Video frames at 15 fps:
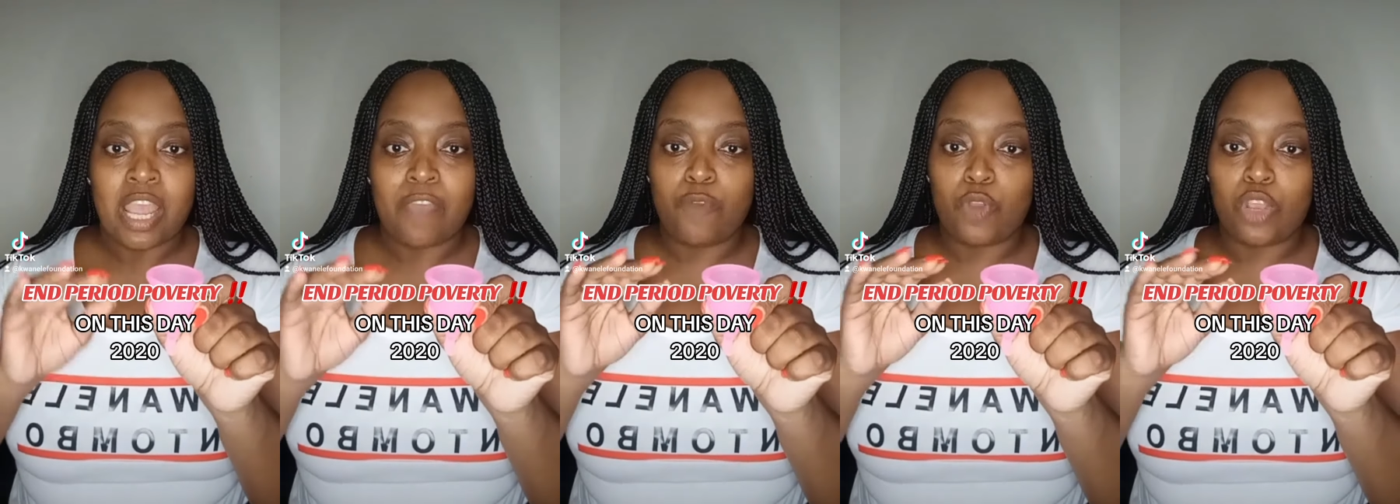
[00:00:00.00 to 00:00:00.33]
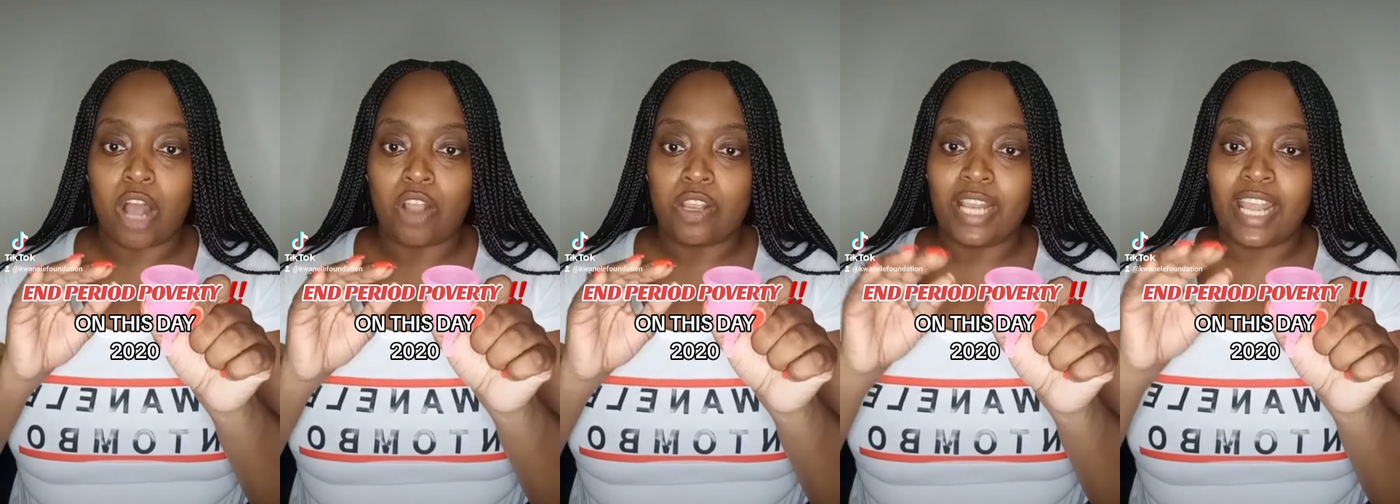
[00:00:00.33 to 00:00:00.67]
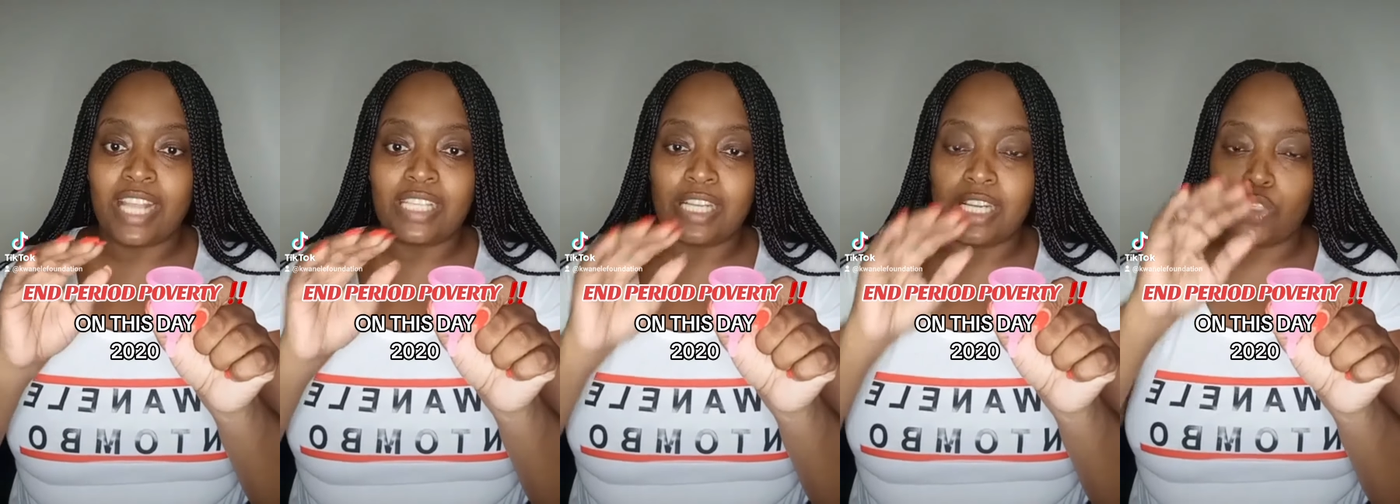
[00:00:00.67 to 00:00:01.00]
if you
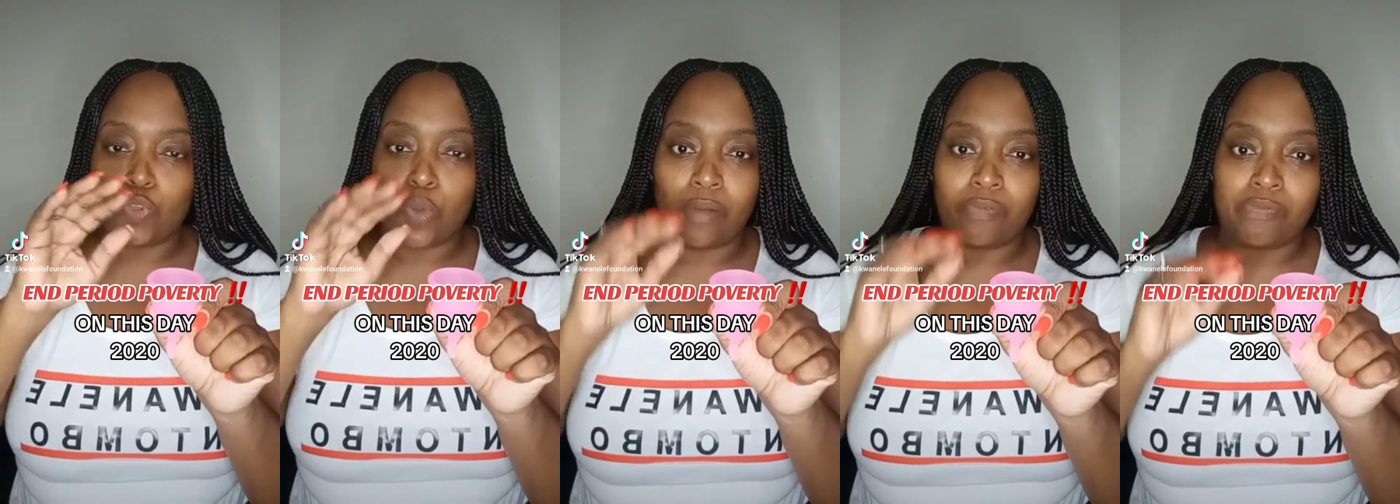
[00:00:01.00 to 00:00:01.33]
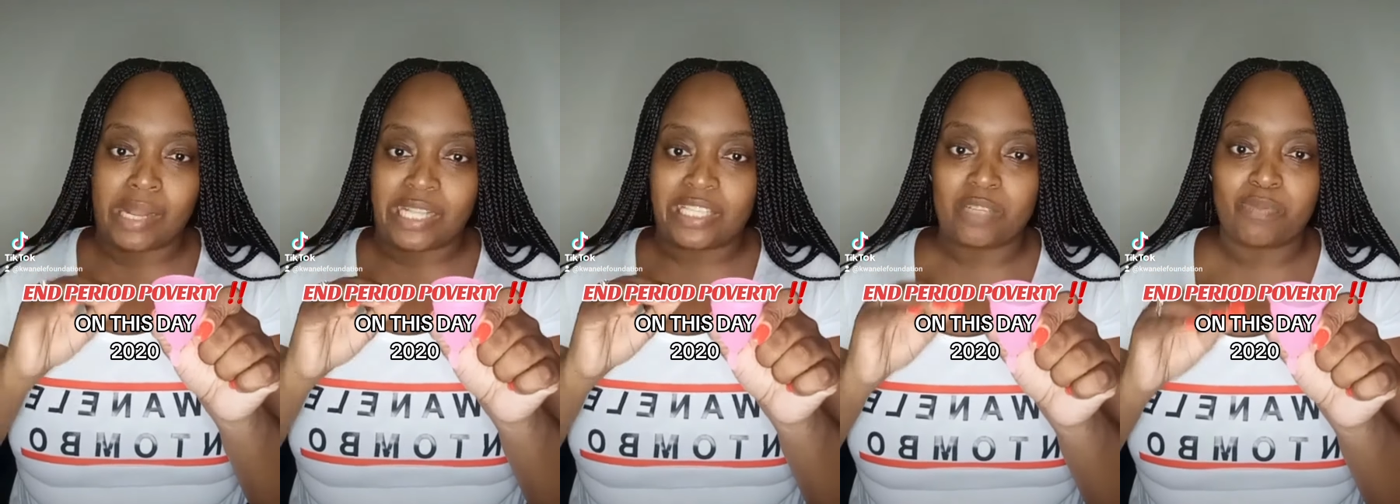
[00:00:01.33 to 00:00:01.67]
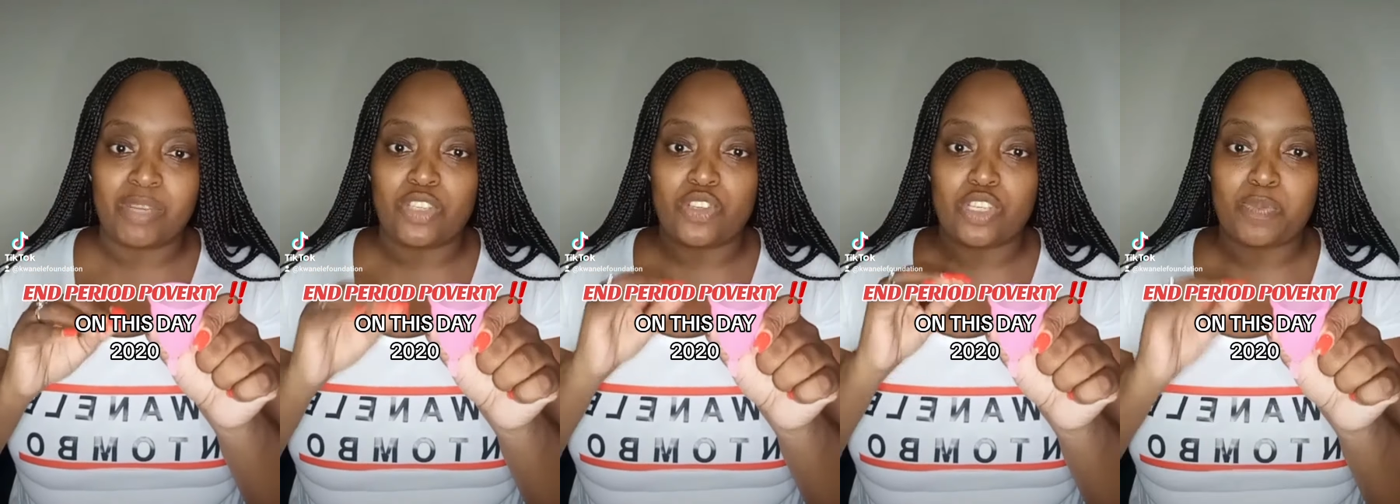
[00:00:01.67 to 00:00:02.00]
calculate it in 12 months,
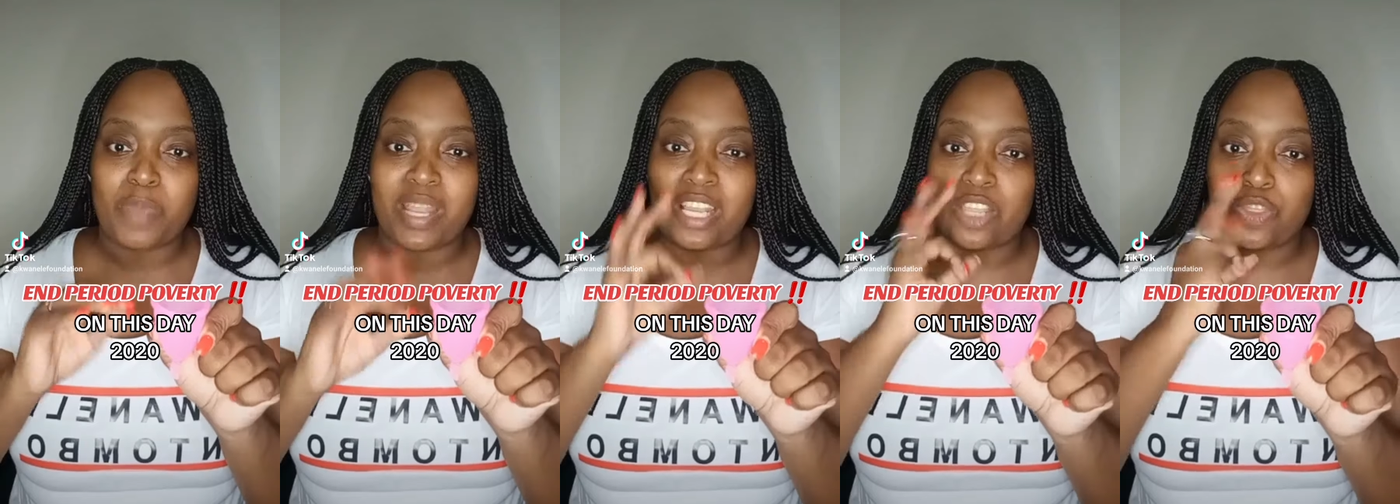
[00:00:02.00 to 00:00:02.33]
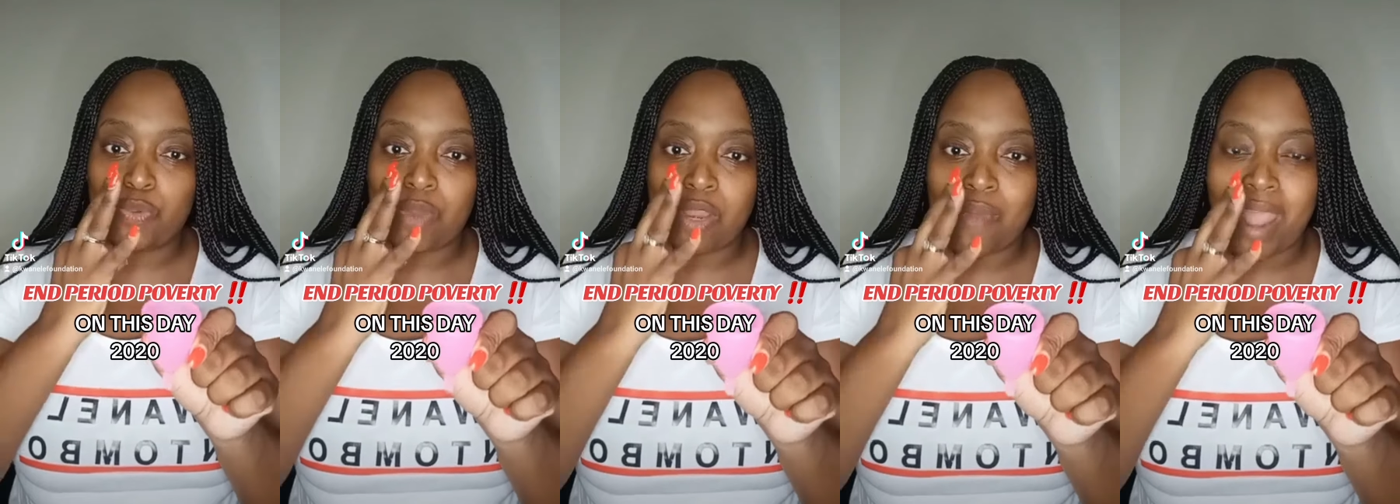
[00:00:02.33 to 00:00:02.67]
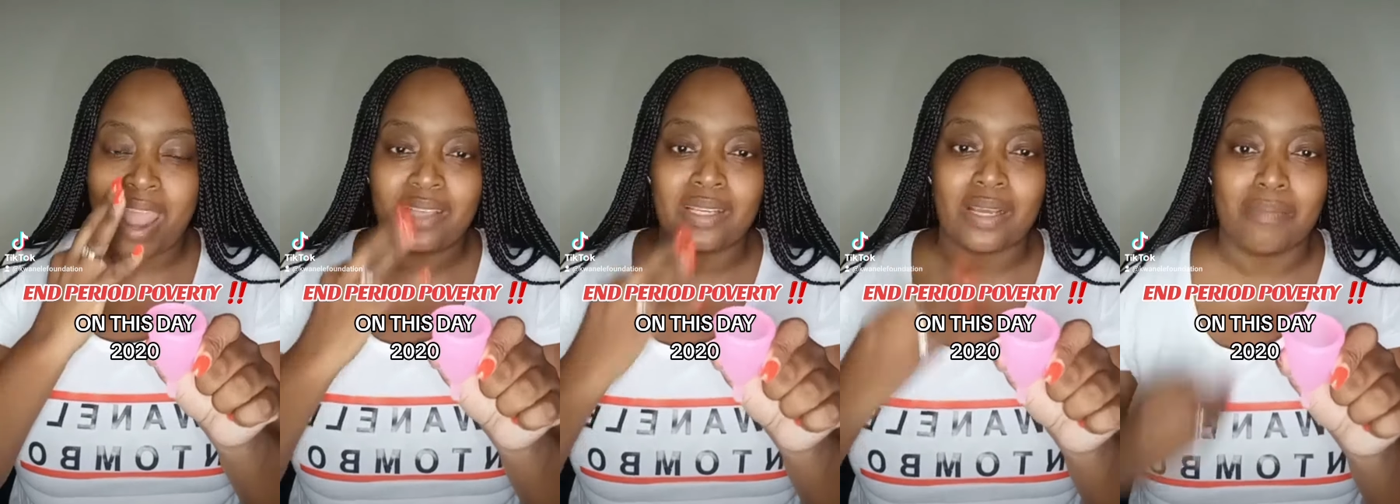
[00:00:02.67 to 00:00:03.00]
it means you're spending three
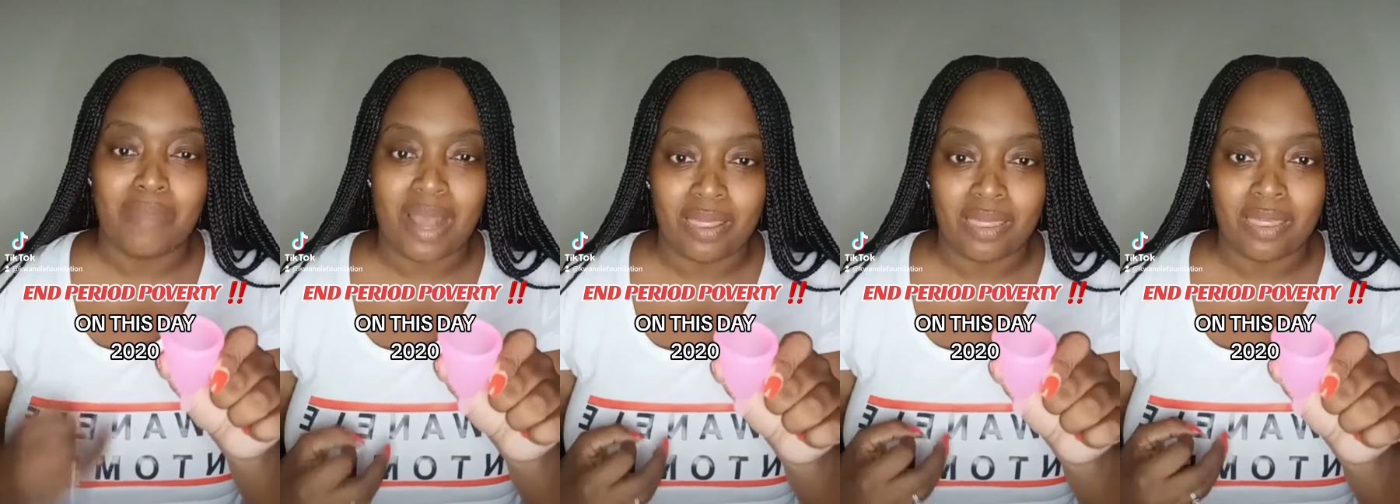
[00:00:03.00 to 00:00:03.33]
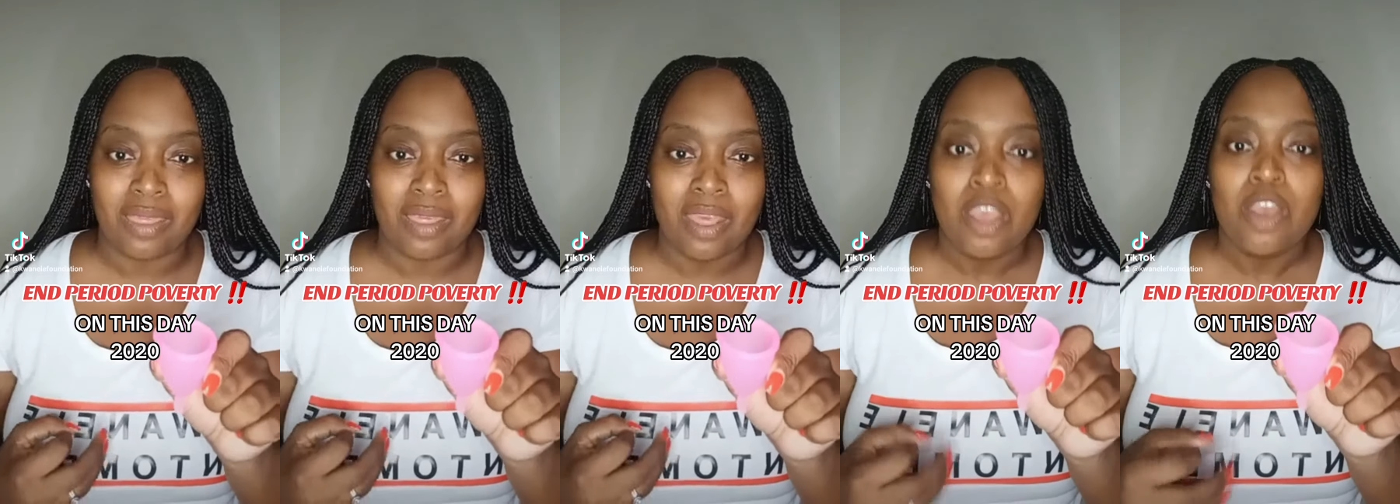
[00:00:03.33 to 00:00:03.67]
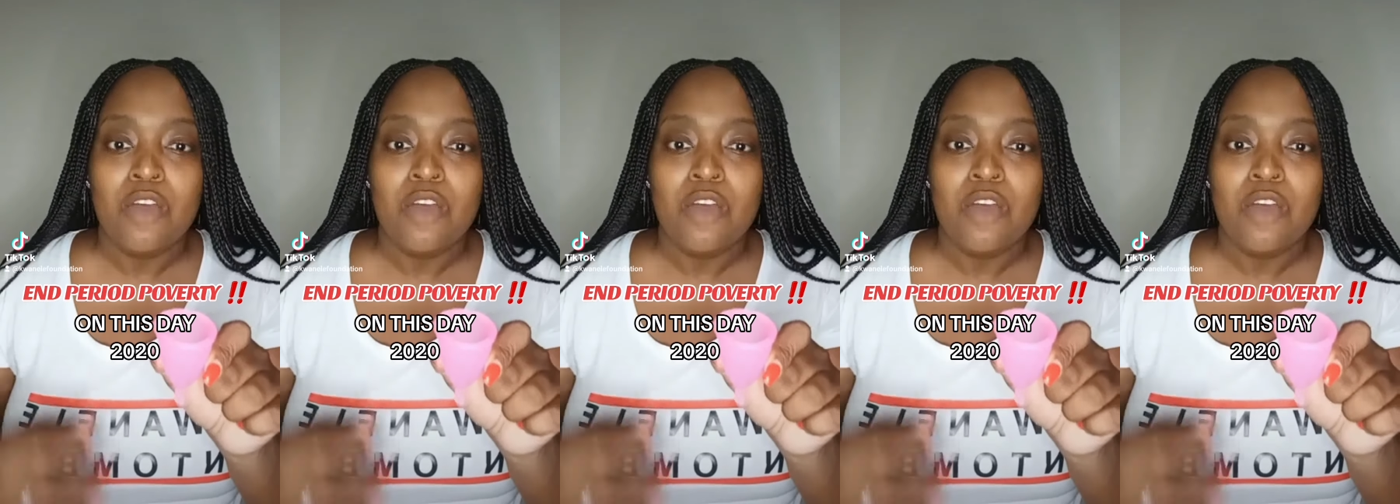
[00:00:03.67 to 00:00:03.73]
Rand a month